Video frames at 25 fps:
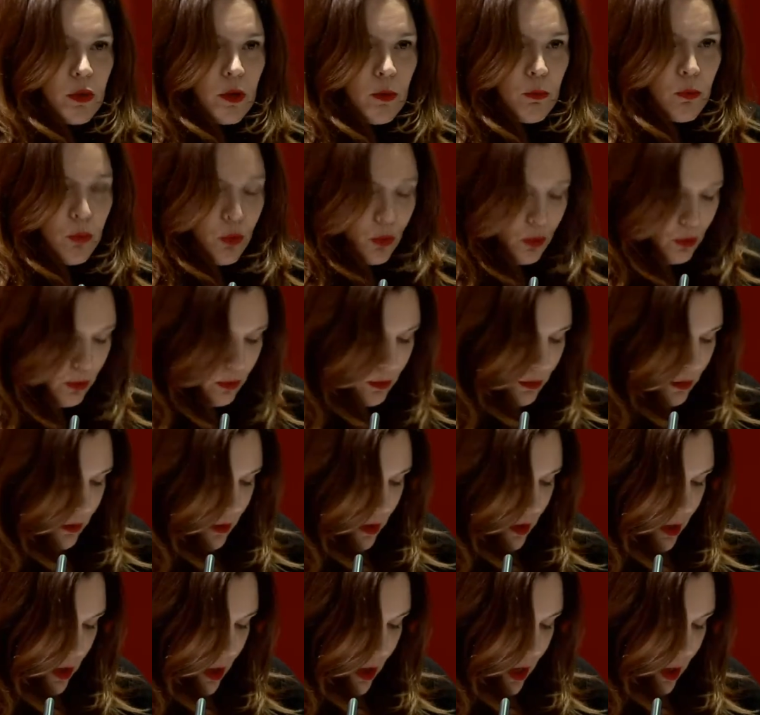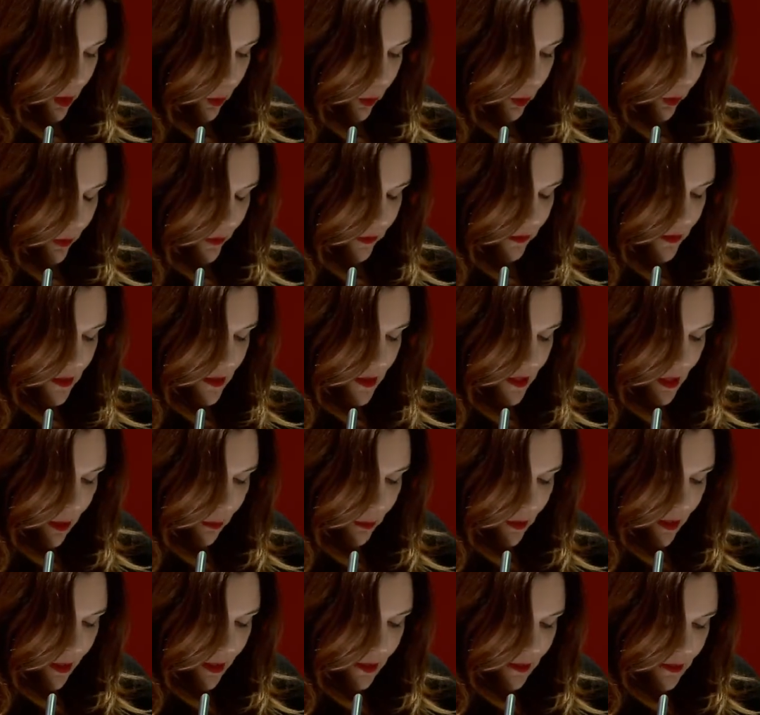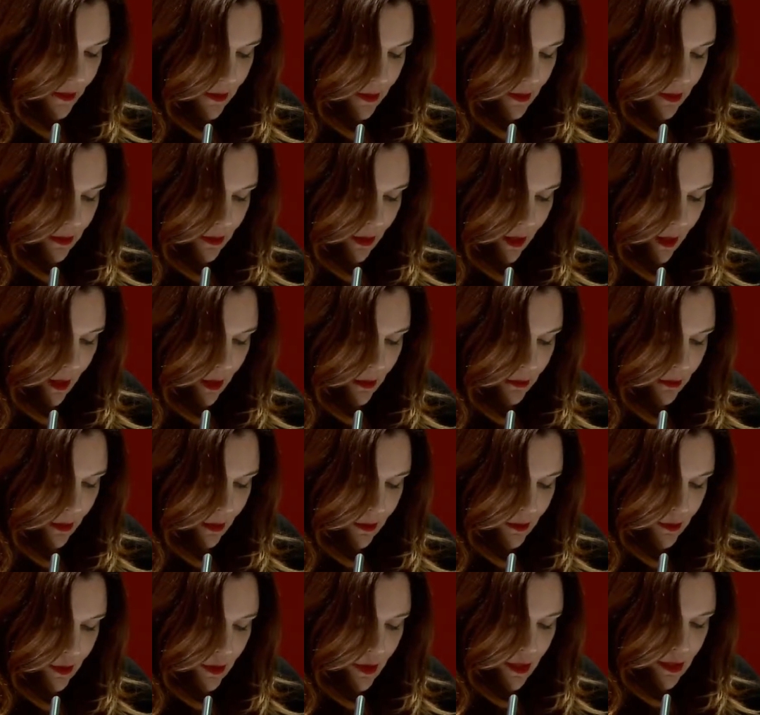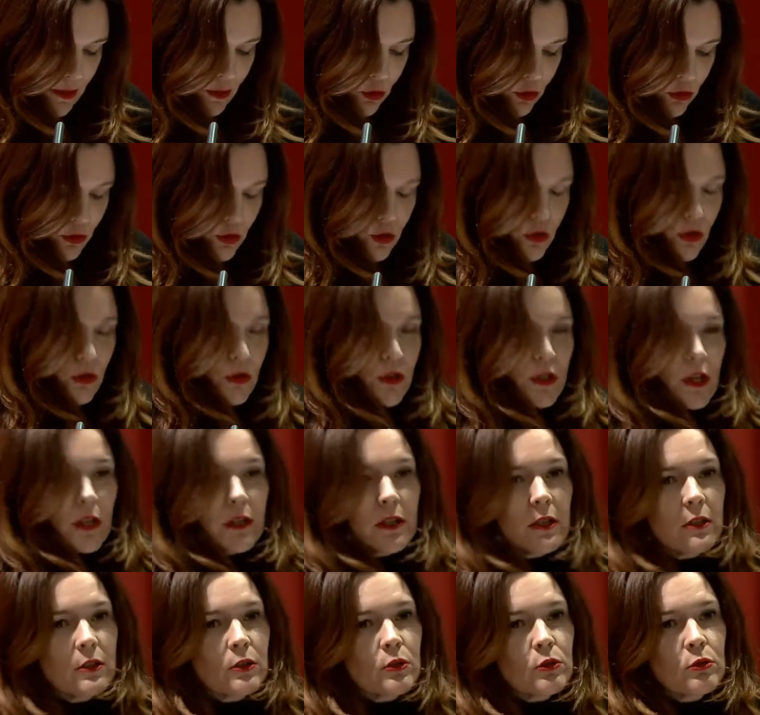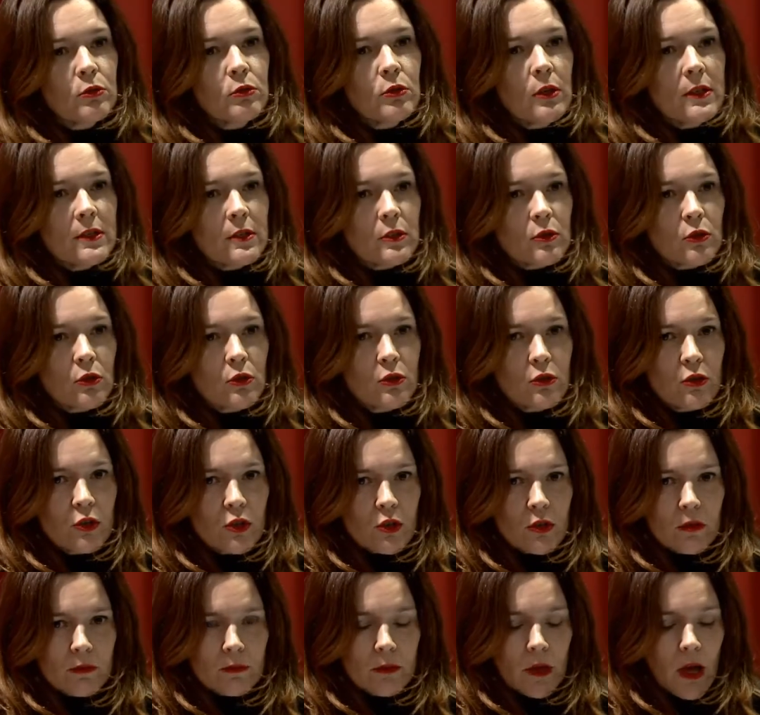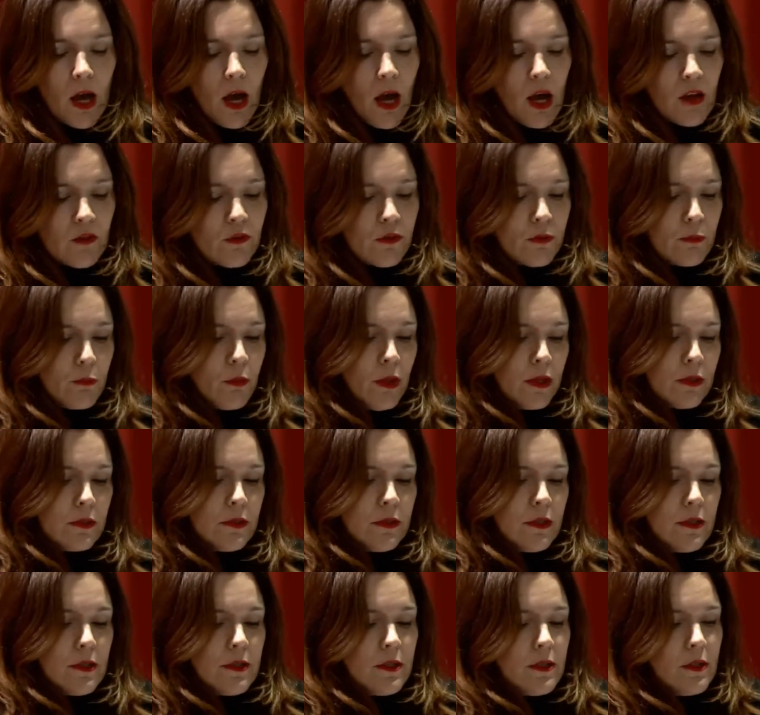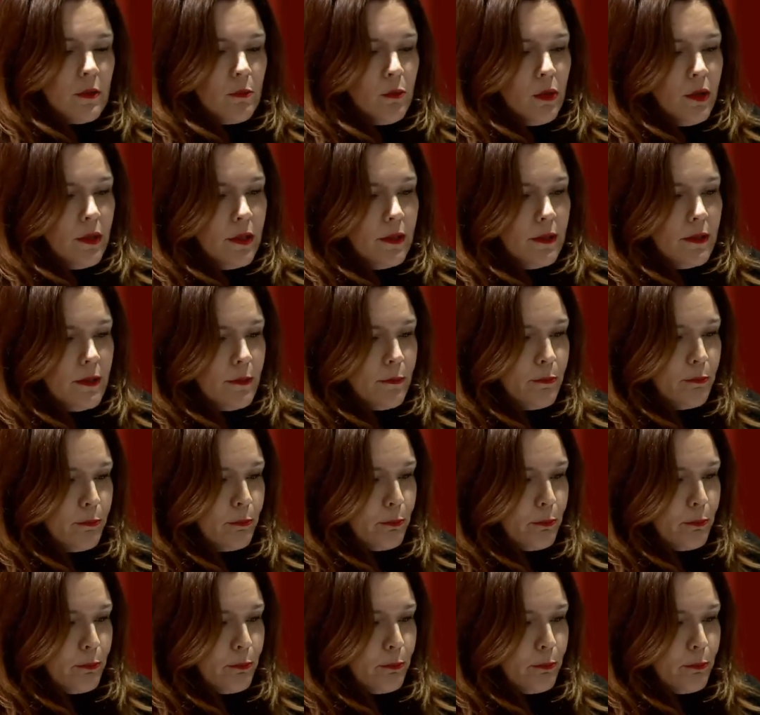people with disability and at risk of social exclusion have participated.